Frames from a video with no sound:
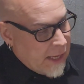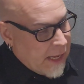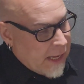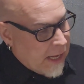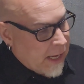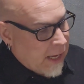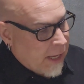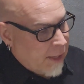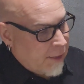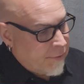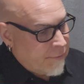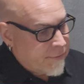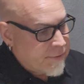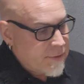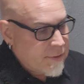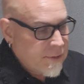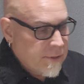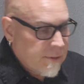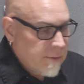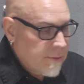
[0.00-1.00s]

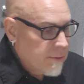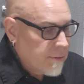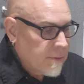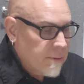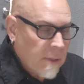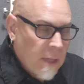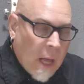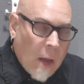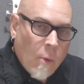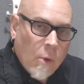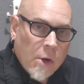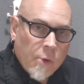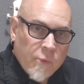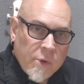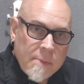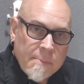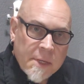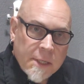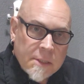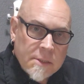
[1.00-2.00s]
and I want
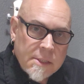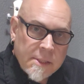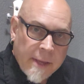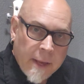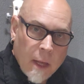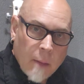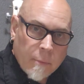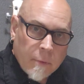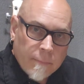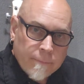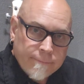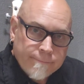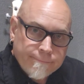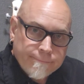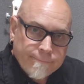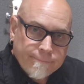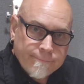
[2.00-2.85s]
to remix the album.